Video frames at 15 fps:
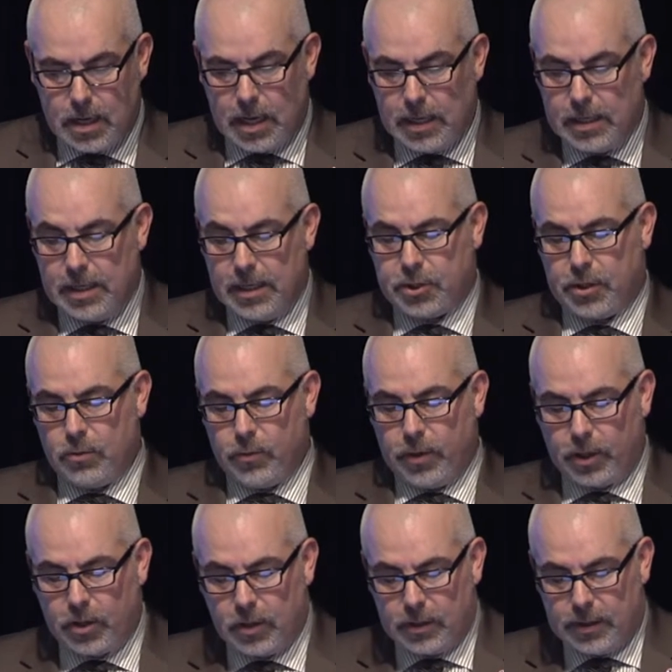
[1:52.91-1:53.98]
In addition, we're
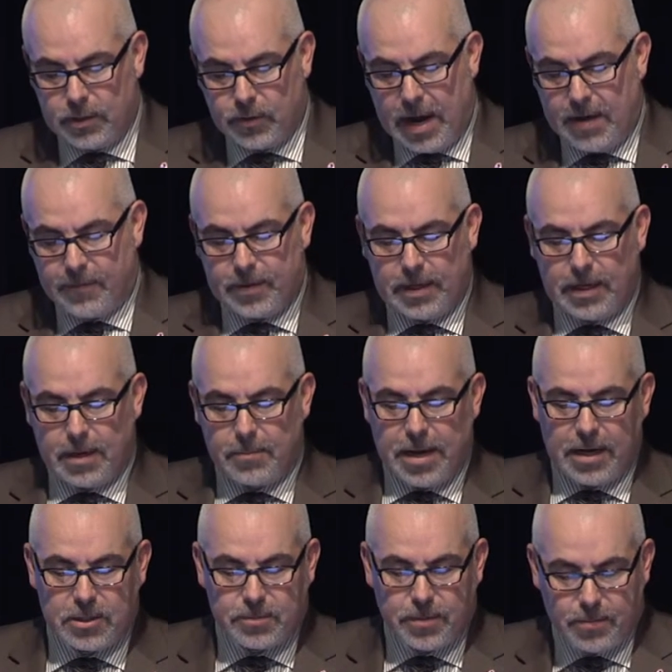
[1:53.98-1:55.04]
currently drafting a
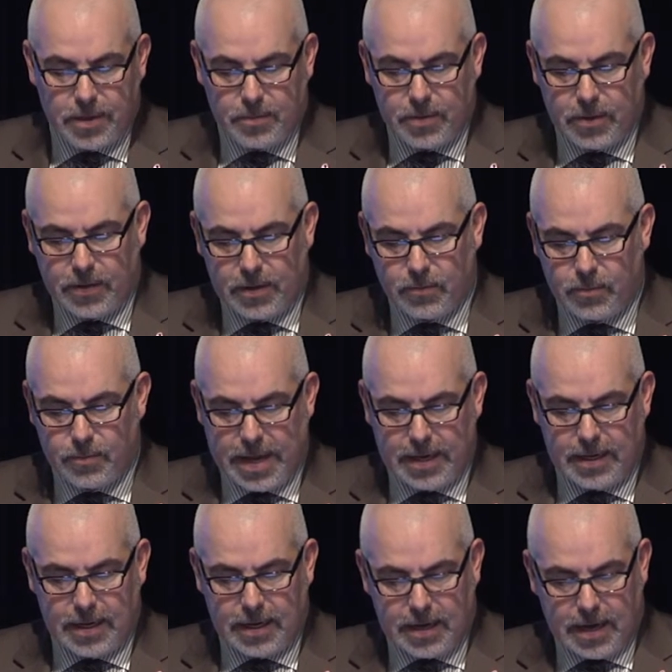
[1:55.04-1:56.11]
management memo that will
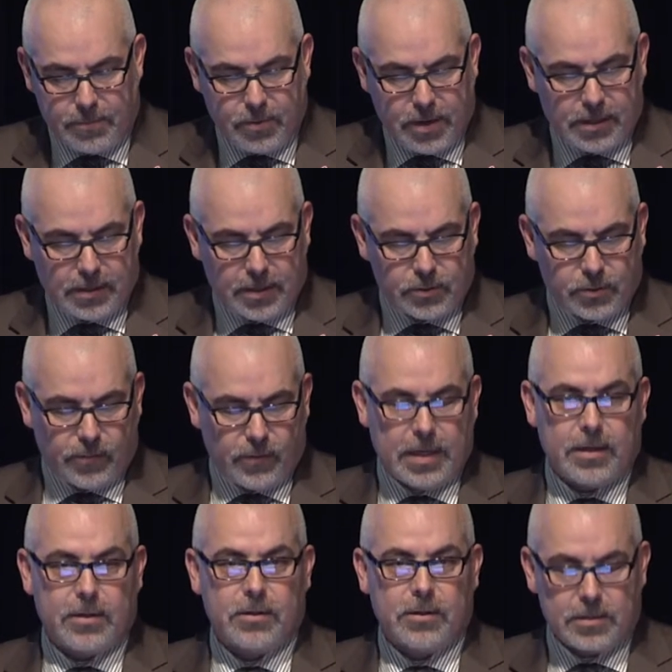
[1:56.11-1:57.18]
mandate hybrid electric
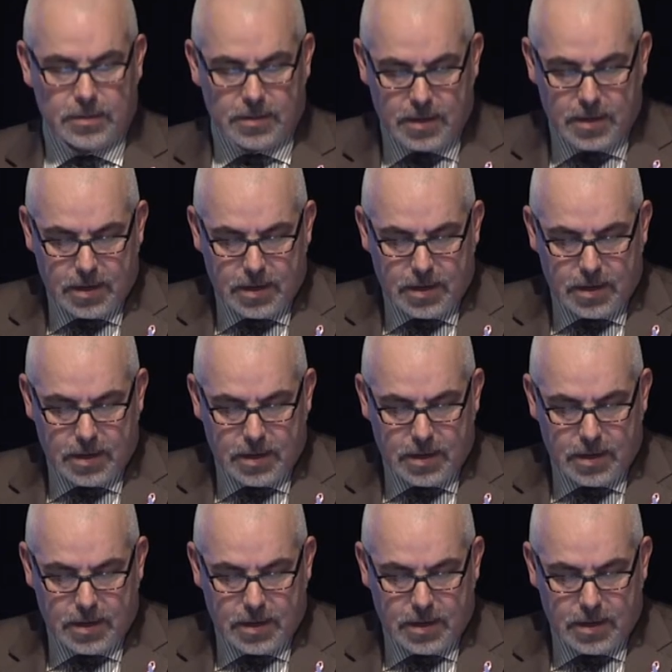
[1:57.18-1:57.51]
vehicles